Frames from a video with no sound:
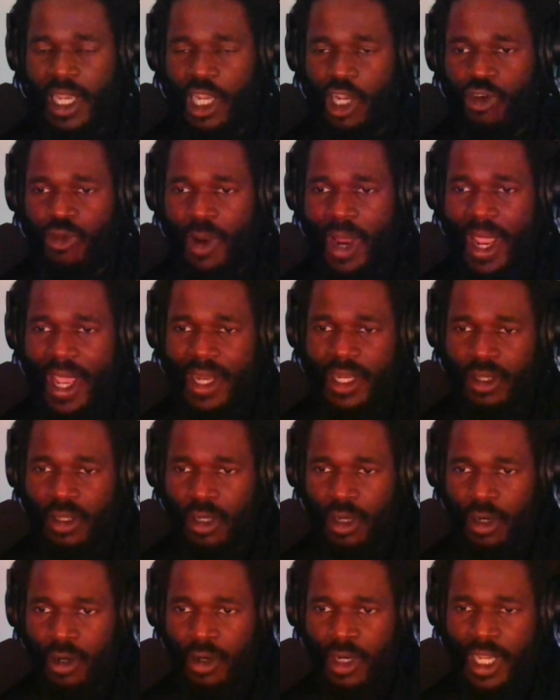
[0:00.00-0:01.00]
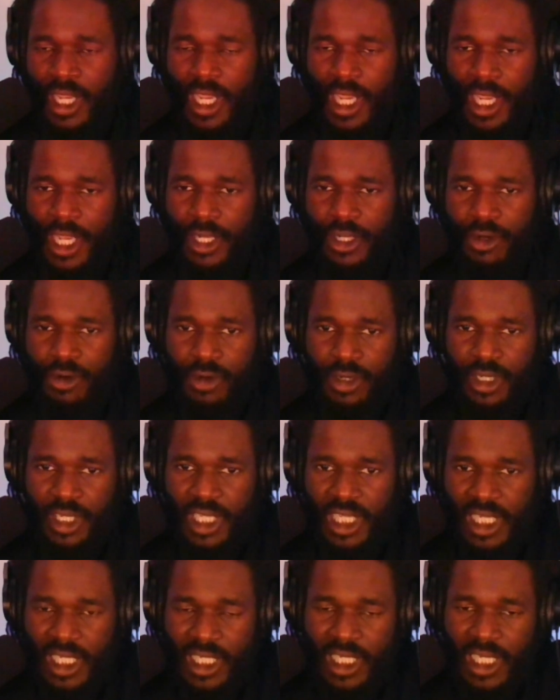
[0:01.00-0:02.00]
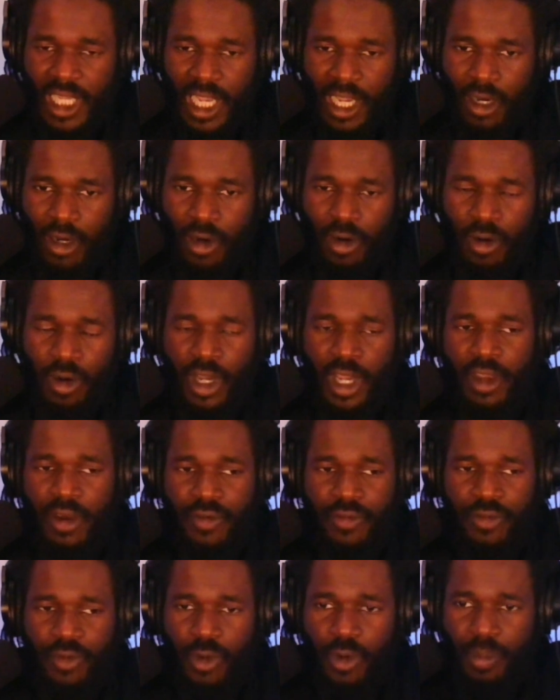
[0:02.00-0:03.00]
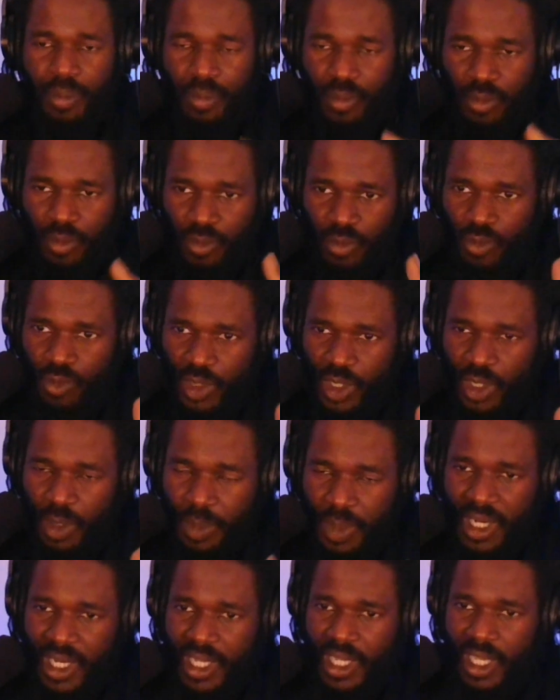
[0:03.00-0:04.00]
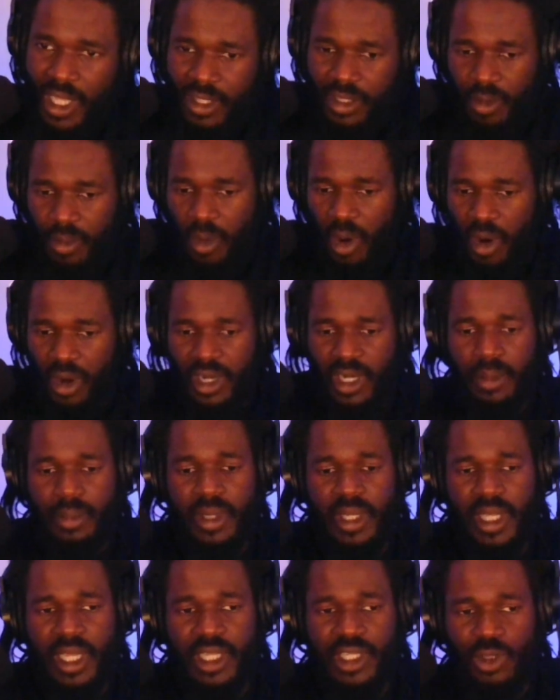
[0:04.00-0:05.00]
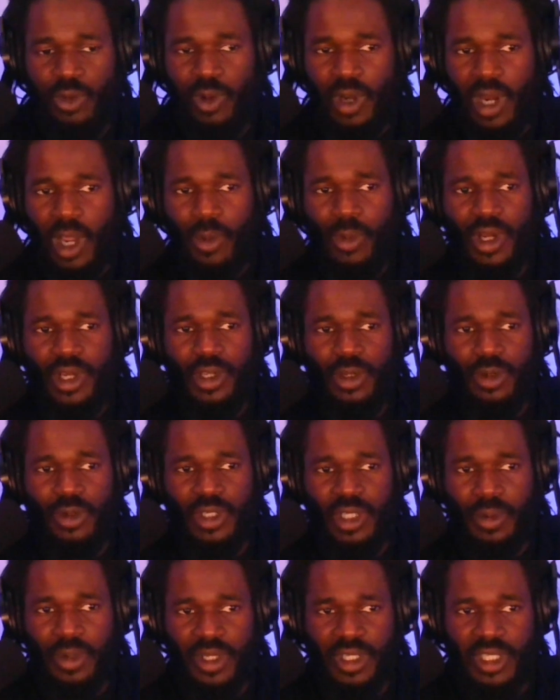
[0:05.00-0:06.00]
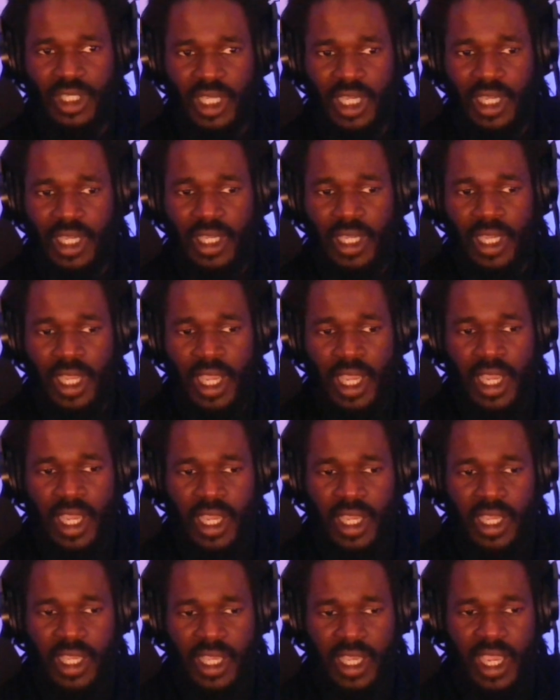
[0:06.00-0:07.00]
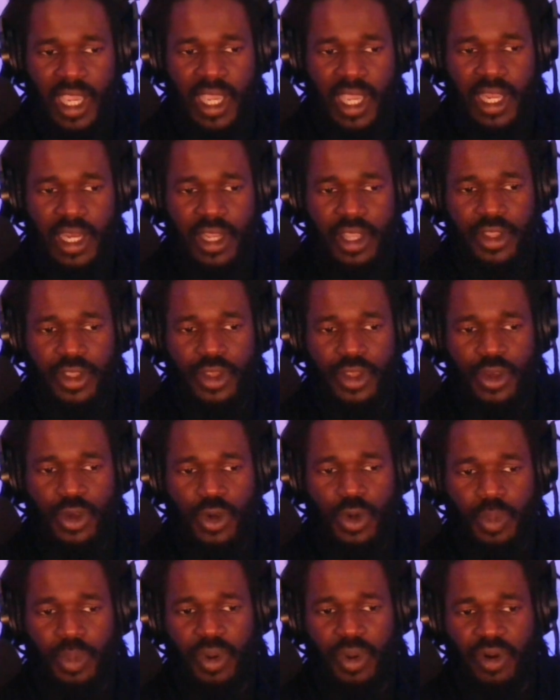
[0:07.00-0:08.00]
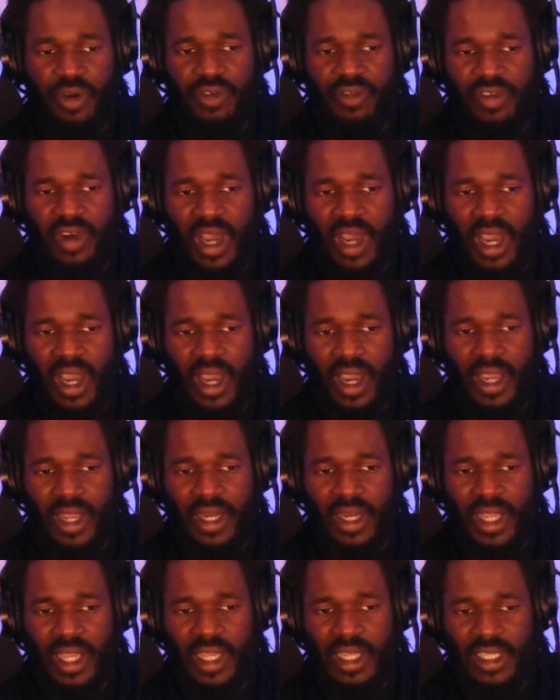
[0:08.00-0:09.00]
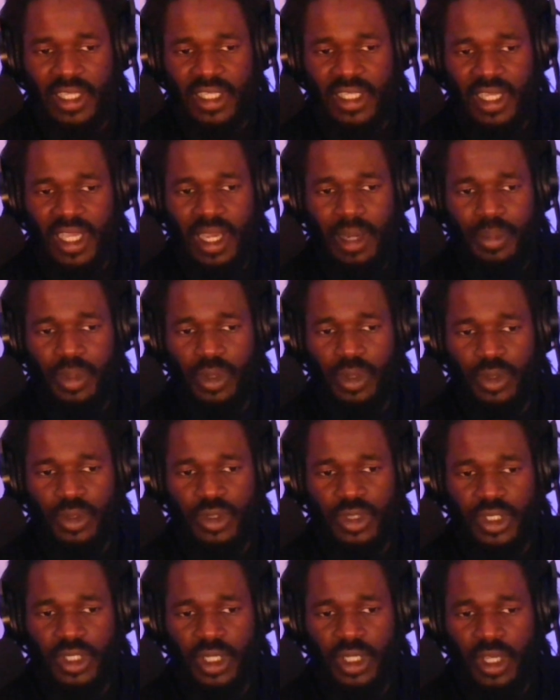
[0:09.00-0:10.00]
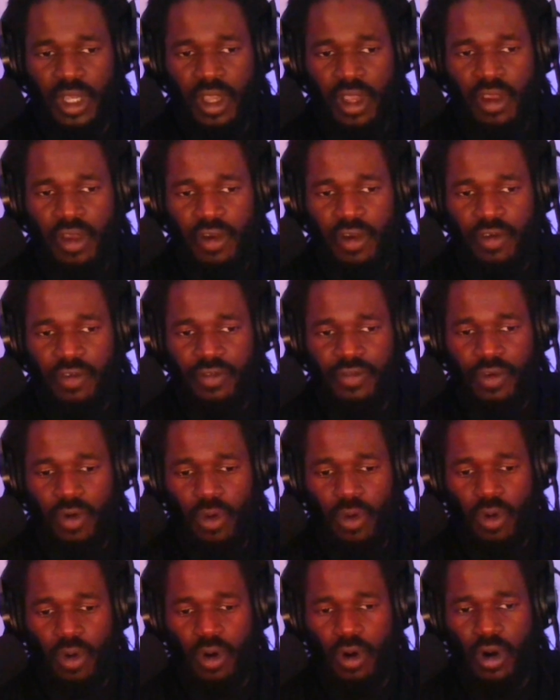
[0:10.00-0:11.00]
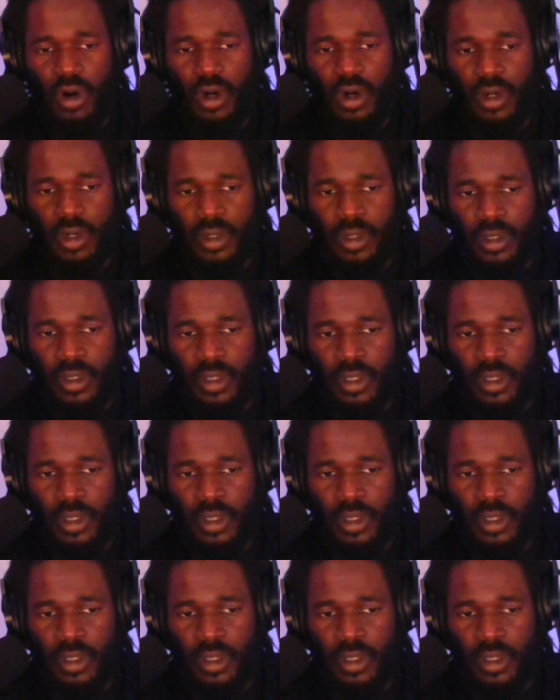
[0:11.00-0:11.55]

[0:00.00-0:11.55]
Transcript: granular in your detail for when you put together your marketing plan. So what I want to do is I want to say, can you provide examples for